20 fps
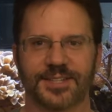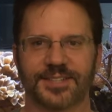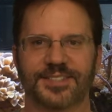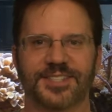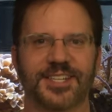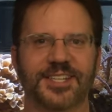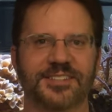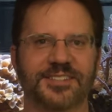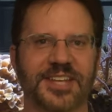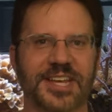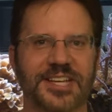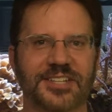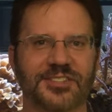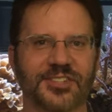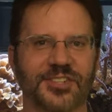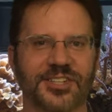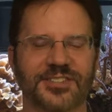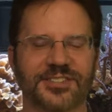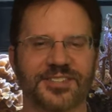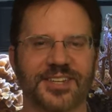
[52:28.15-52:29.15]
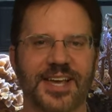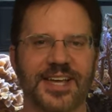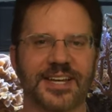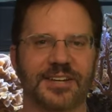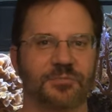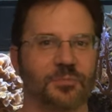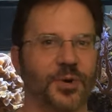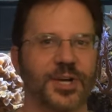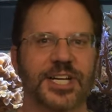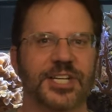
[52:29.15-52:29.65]
TSA gets all
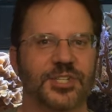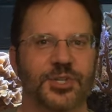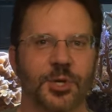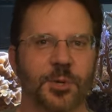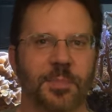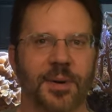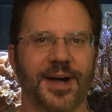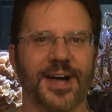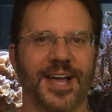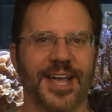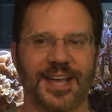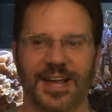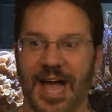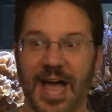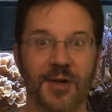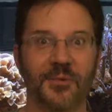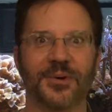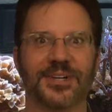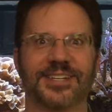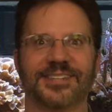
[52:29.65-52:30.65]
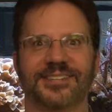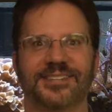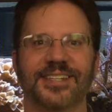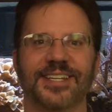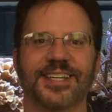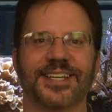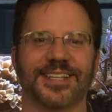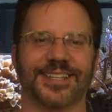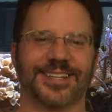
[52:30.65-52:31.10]
excited. What did you buy? I want to see it.